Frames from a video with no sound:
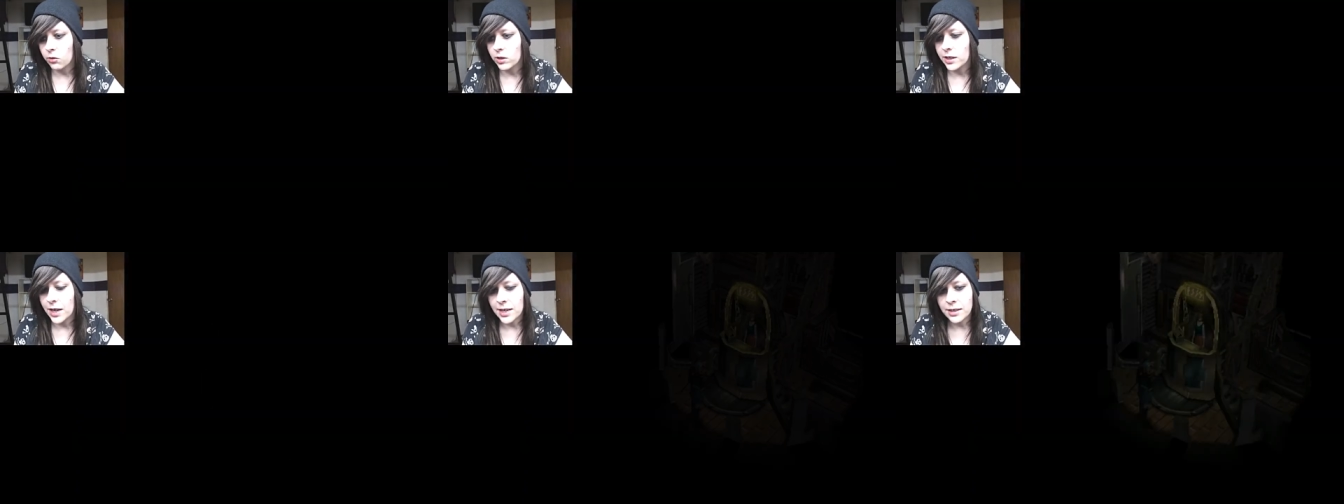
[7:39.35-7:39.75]
to
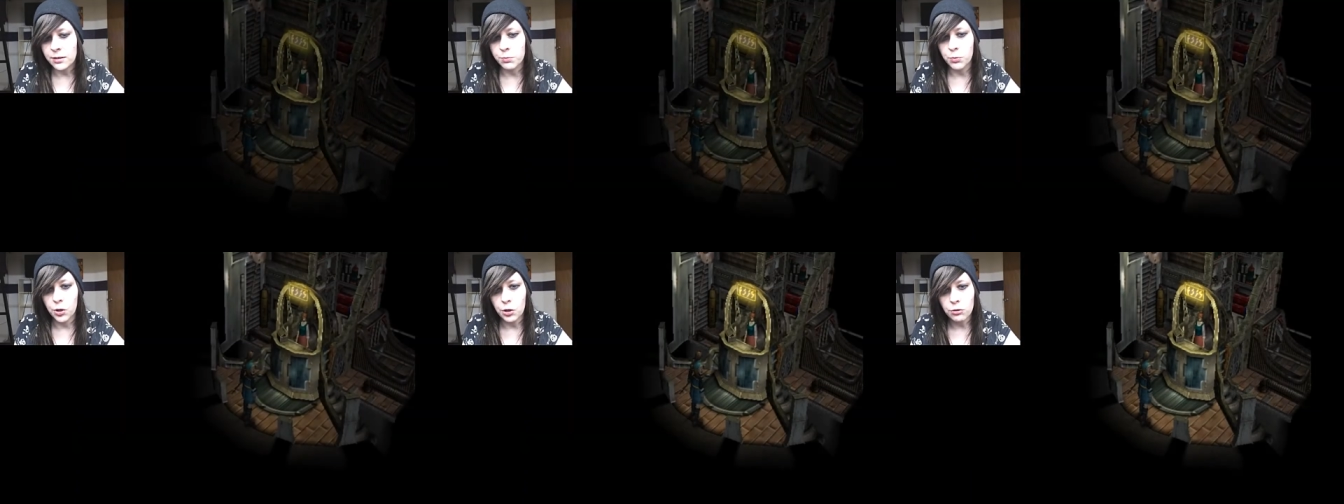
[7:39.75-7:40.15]
a nice
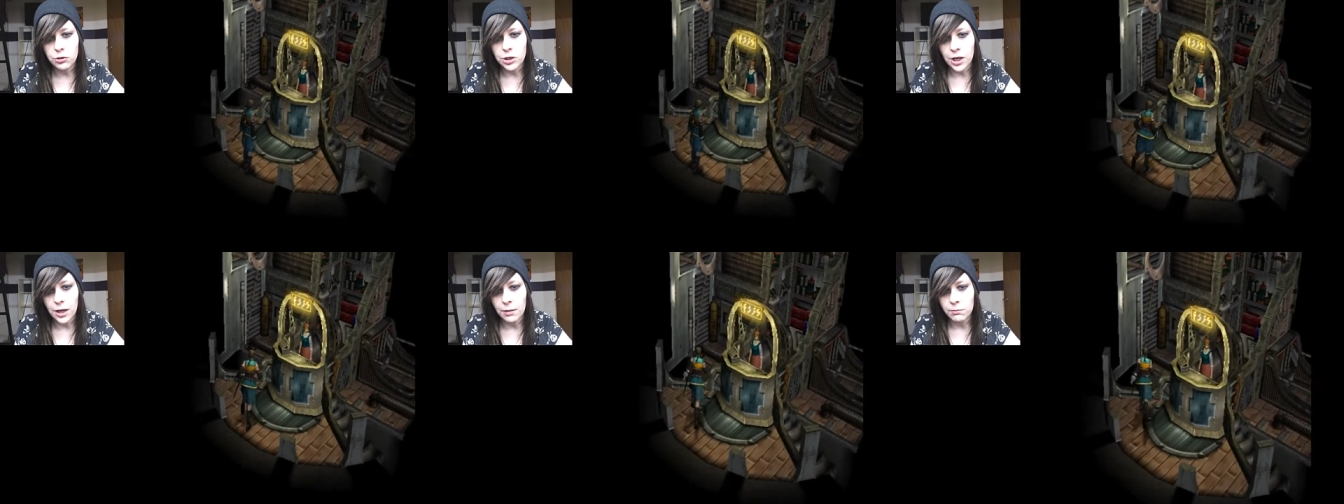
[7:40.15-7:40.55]

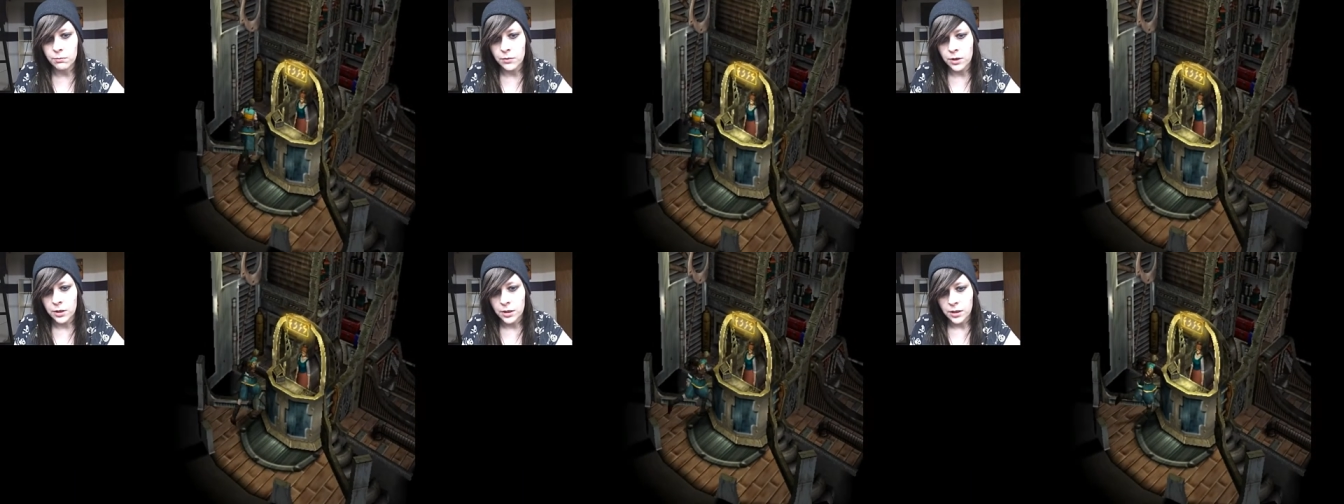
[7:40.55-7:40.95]
blowjob.
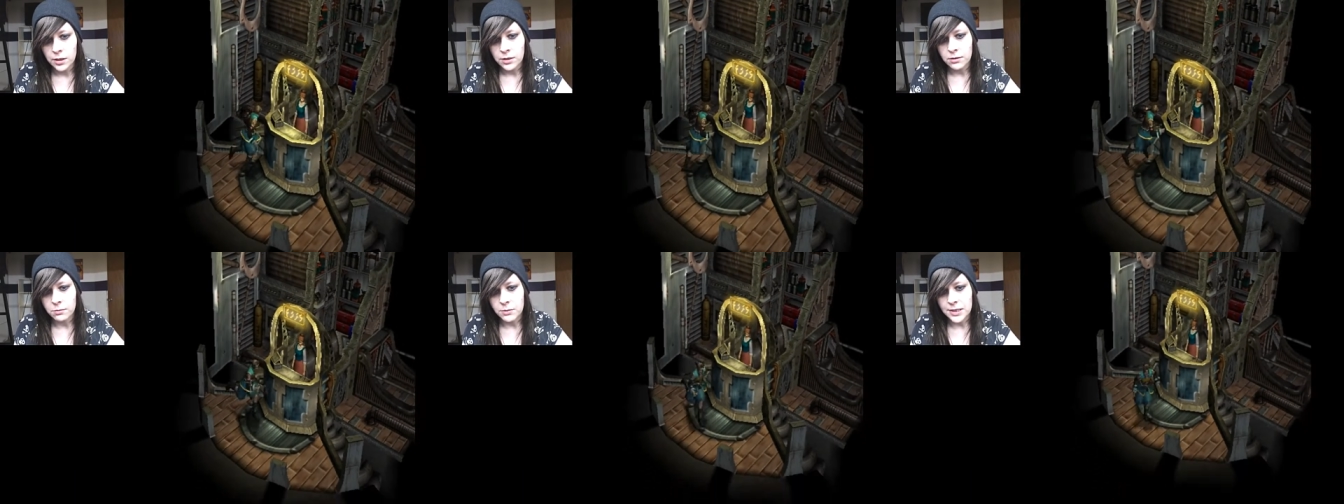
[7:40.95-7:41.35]

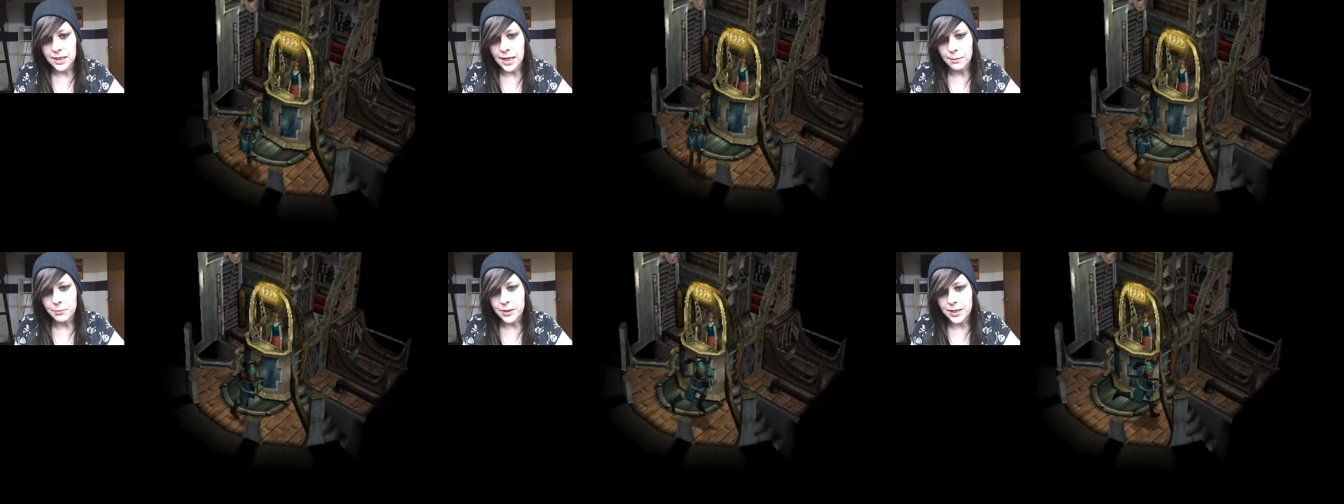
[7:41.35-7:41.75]
Some
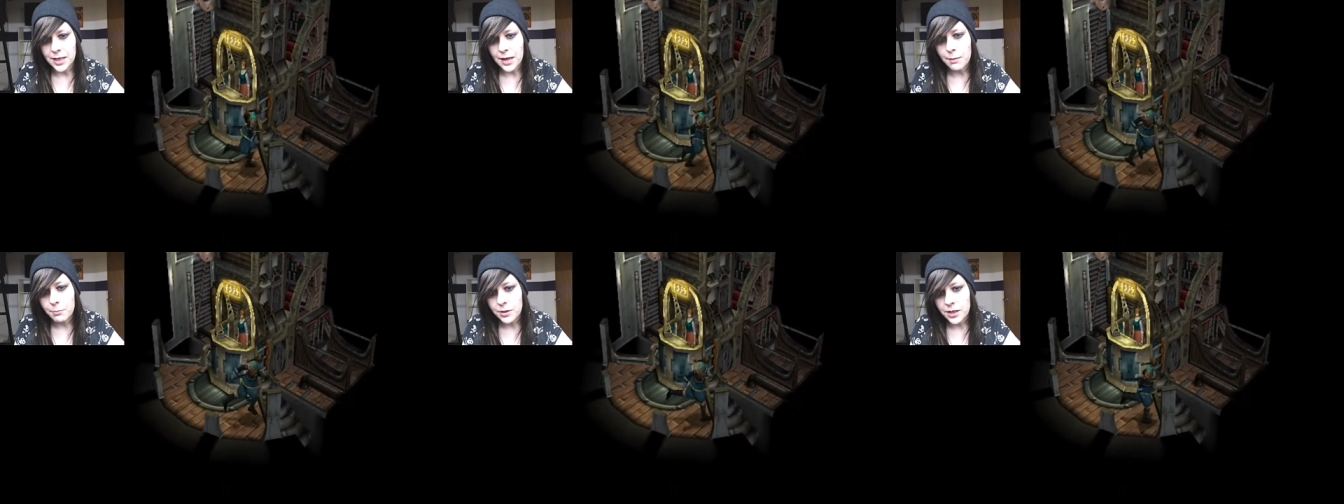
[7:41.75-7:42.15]
sloppy
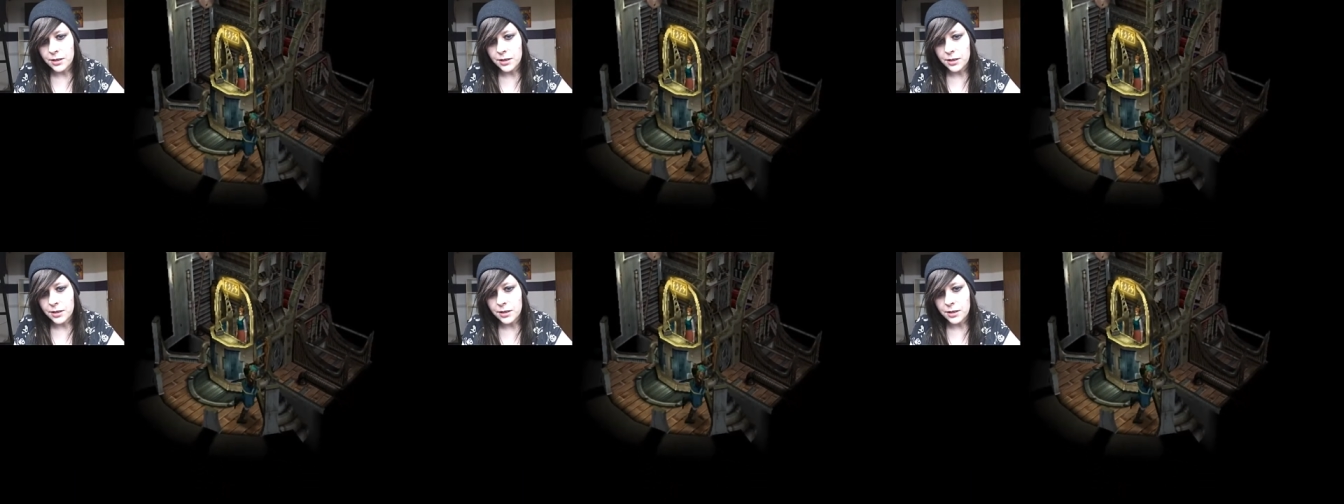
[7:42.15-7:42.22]
toppy. Now